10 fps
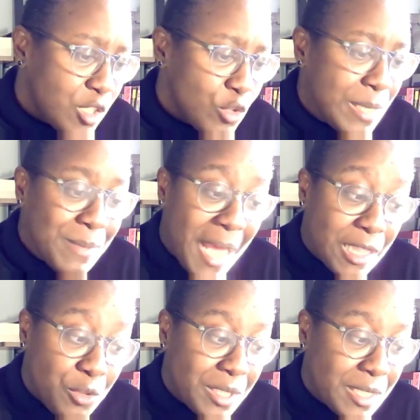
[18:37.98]
dream
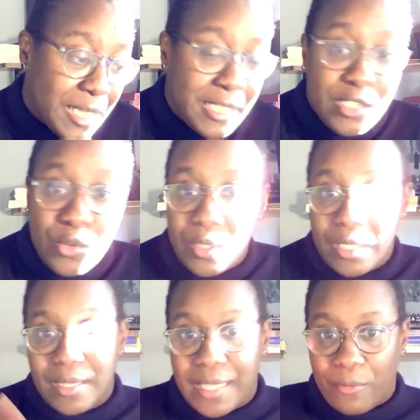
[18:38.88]
diluted and
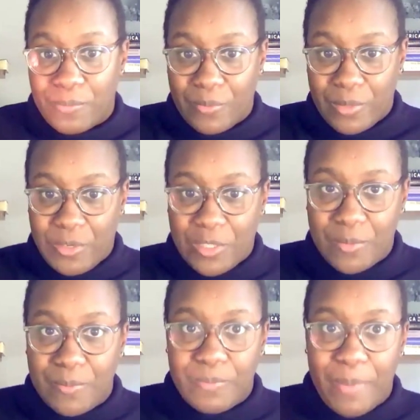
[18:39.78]
distorted. That
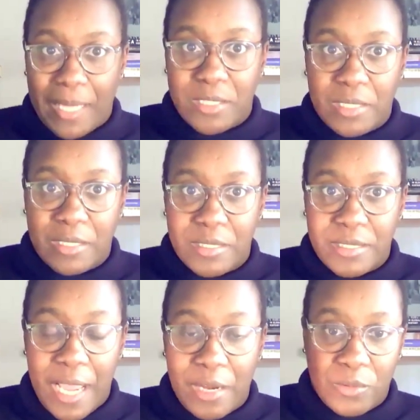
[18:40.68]
returns back to this
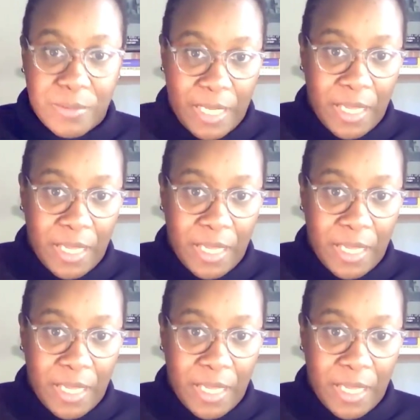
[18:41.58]
title.